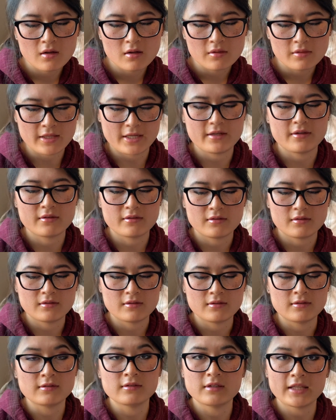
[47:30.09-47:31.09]
like
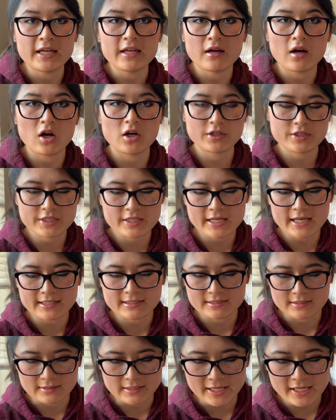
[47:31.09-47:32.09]

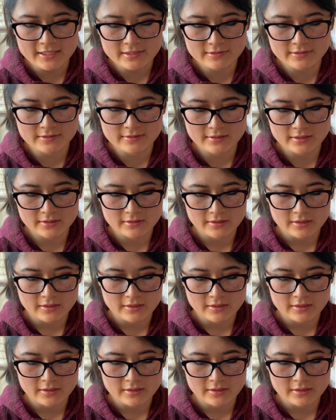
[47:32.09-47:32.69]
RTS list,